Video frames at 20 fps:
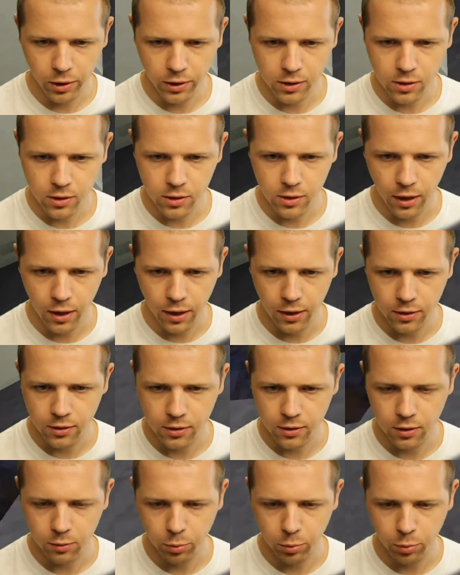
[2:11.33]
the
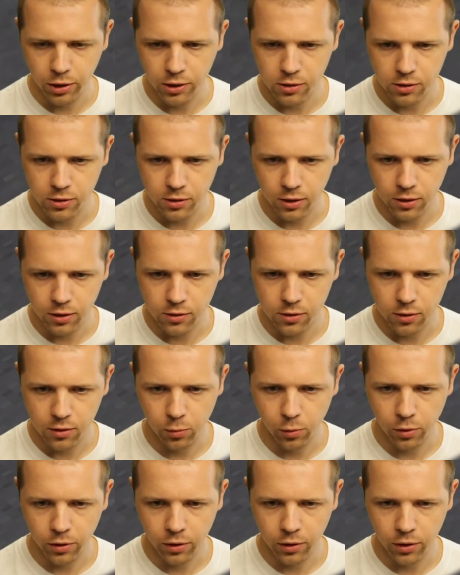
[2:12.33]
task, it places as the
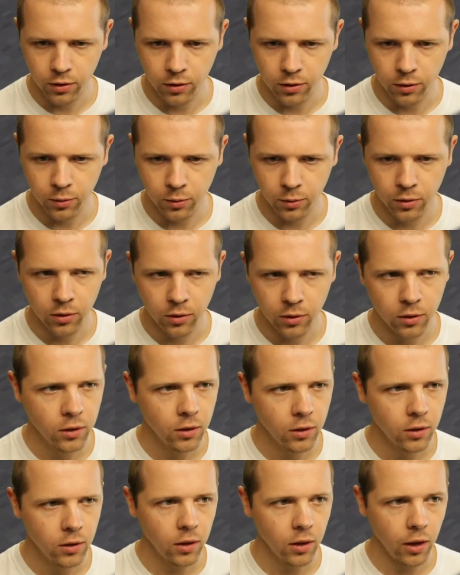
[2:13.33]
working node,
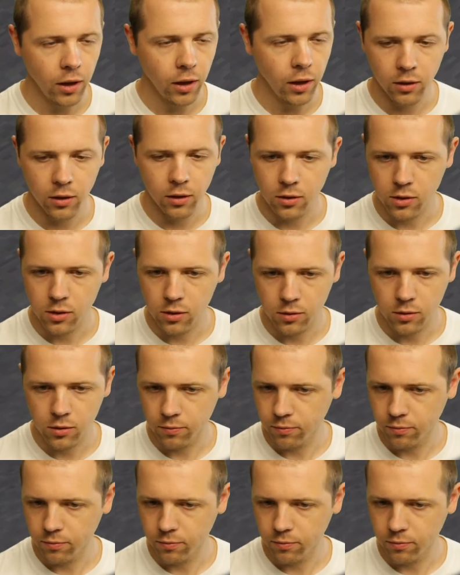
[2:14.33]
and it's